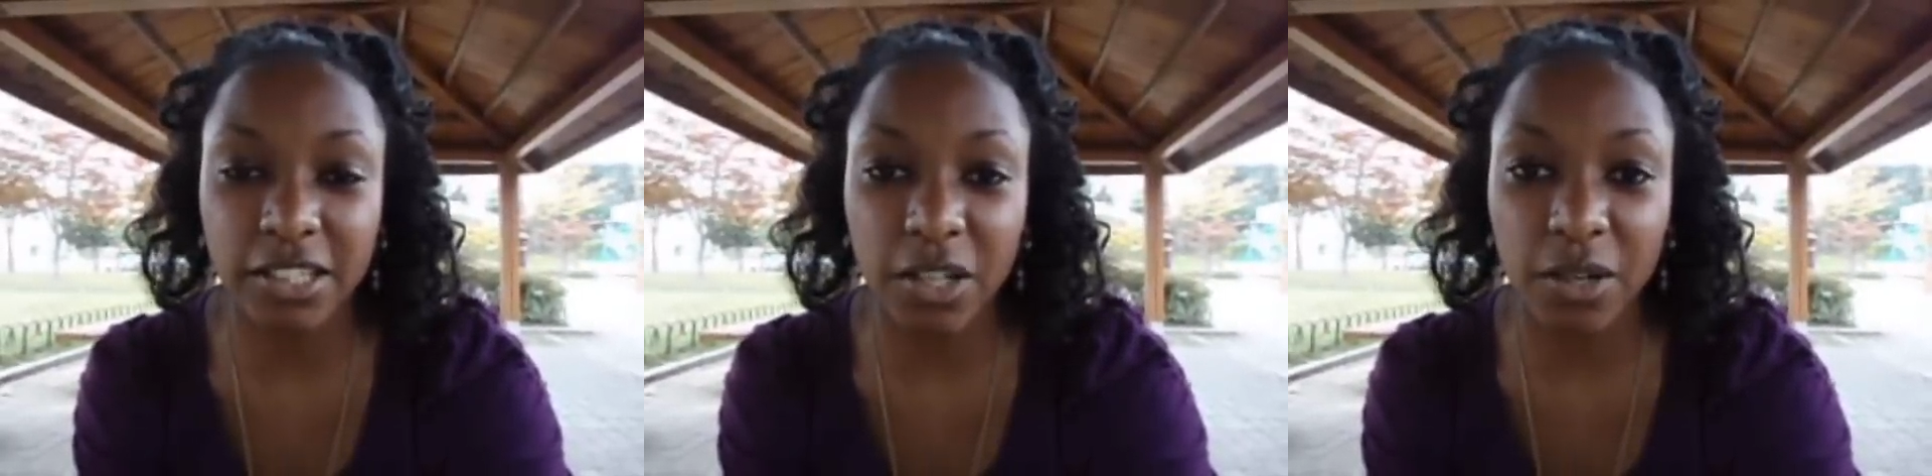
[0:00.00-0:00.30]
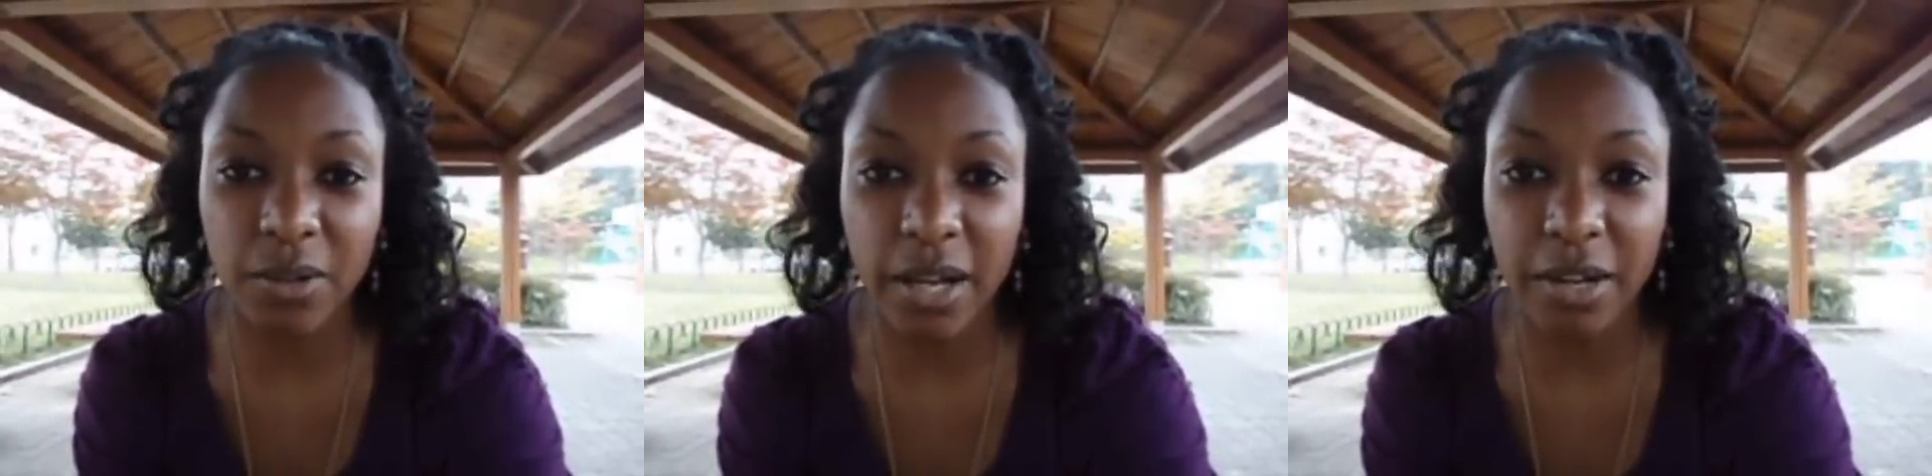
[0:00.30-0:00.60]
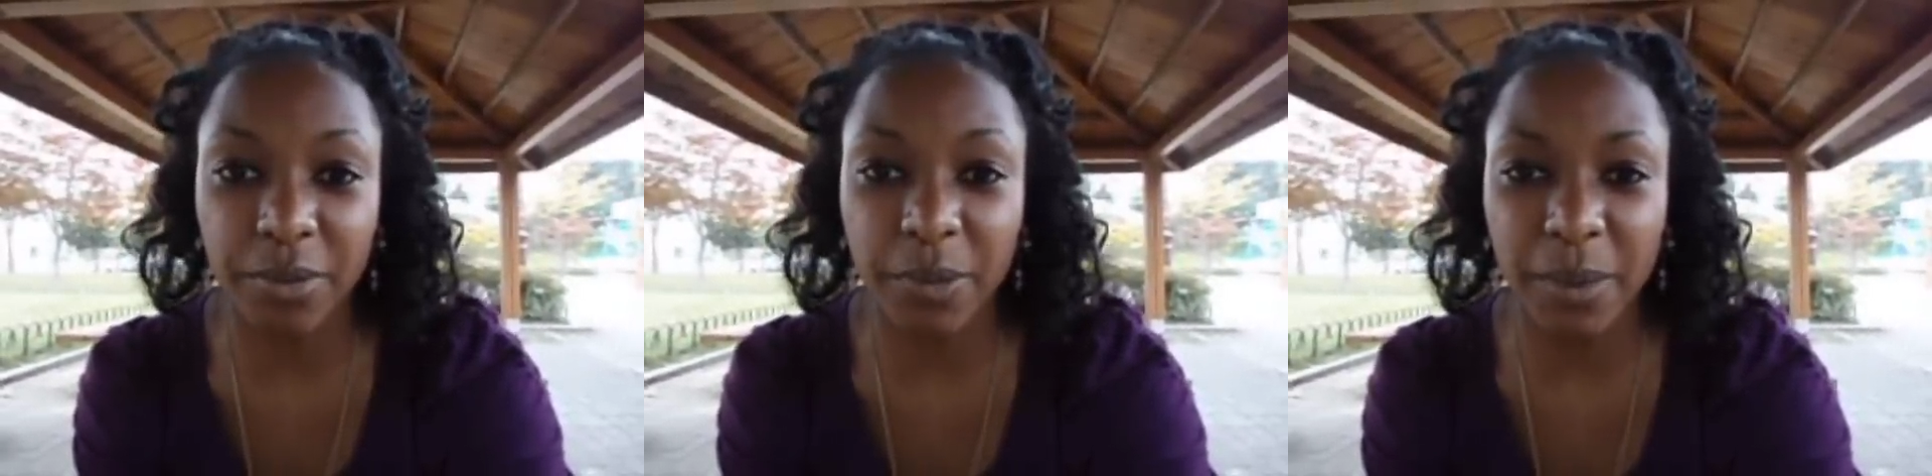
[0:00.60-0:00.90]
So
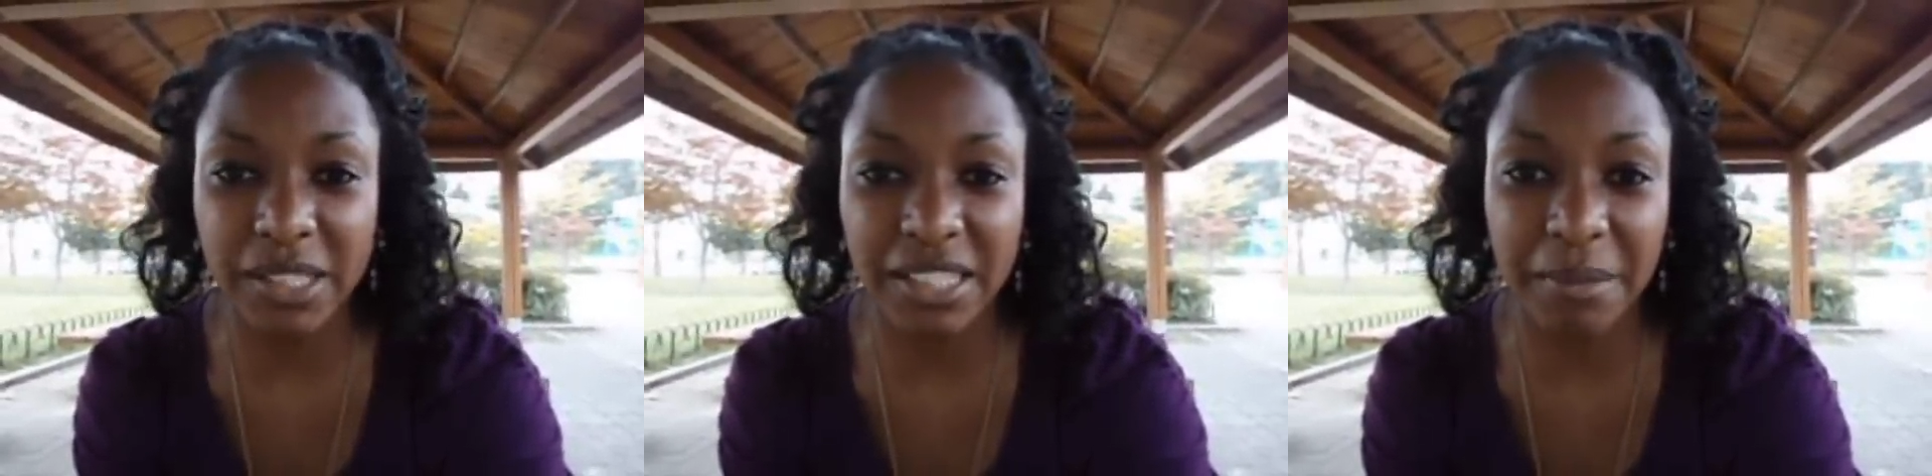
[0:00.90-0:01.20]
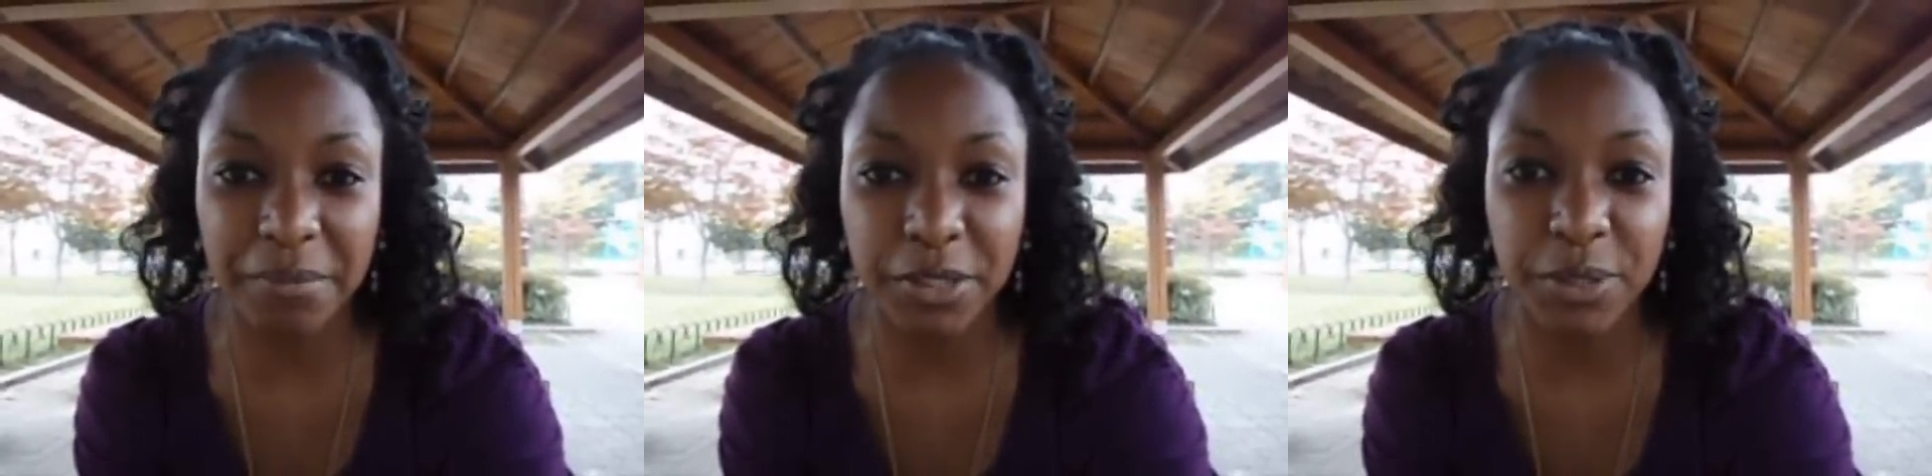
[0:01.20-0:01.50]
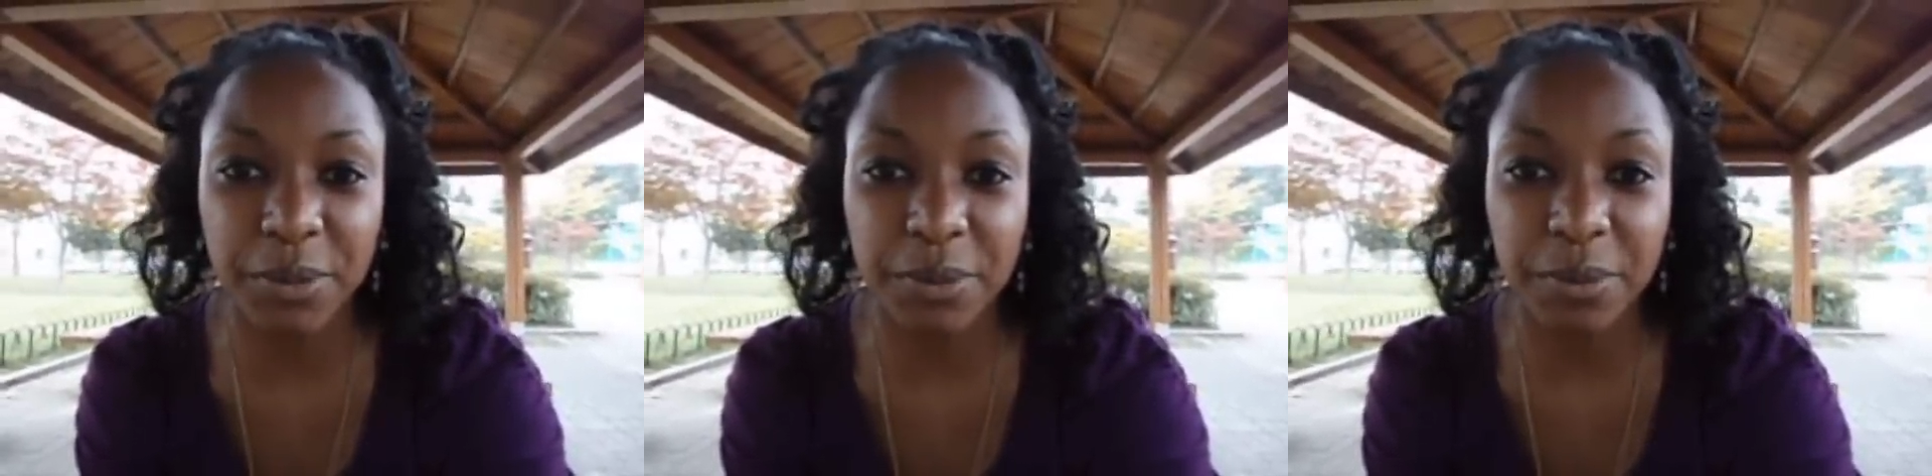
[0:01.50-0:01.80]
request them
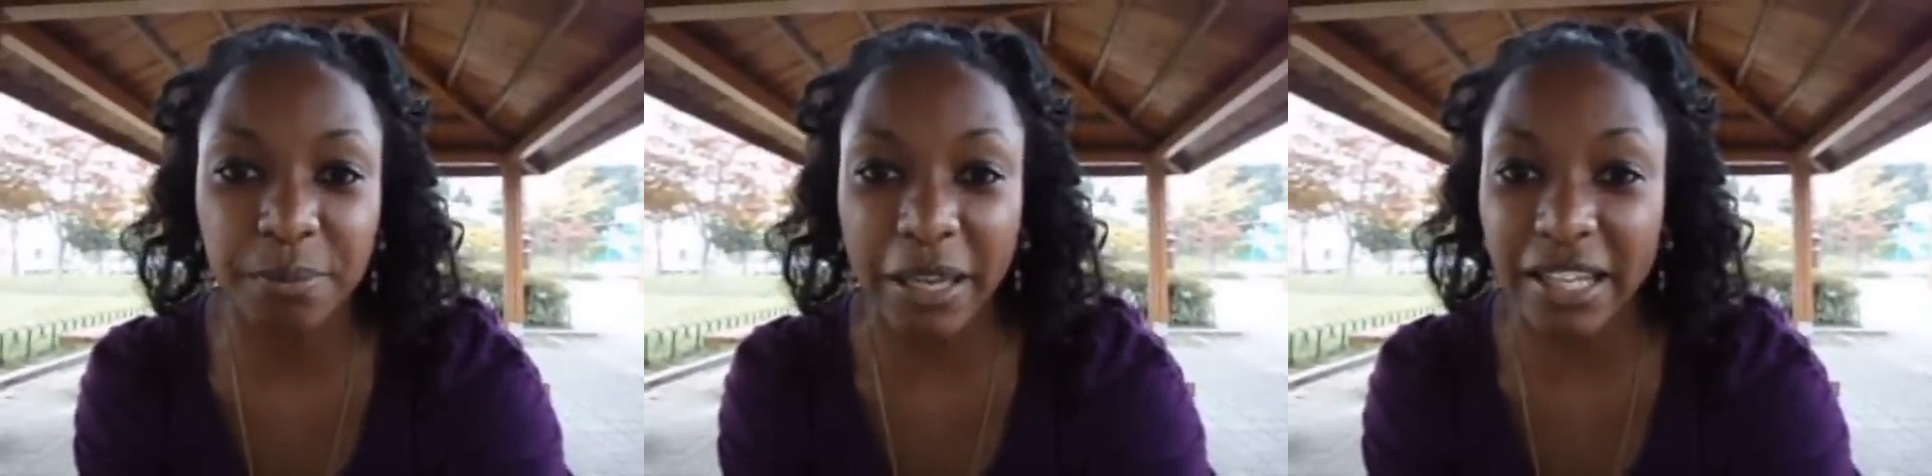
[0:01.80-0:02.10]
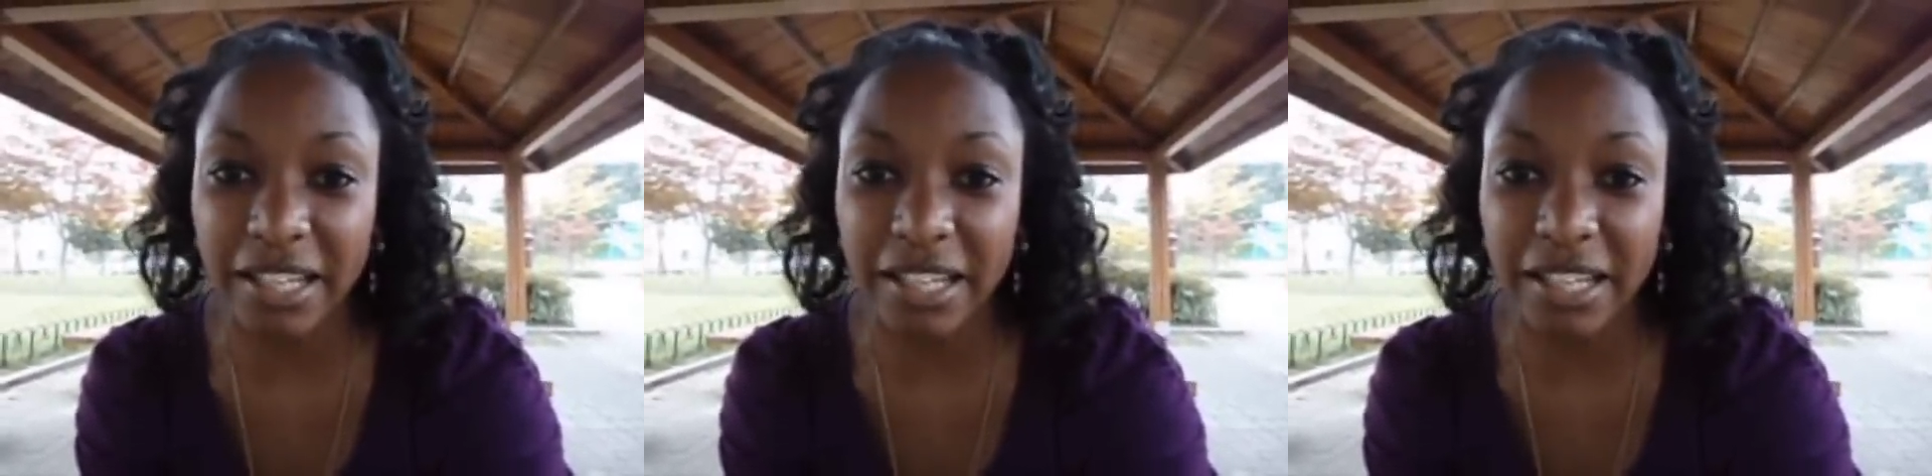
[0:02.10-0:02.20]
to make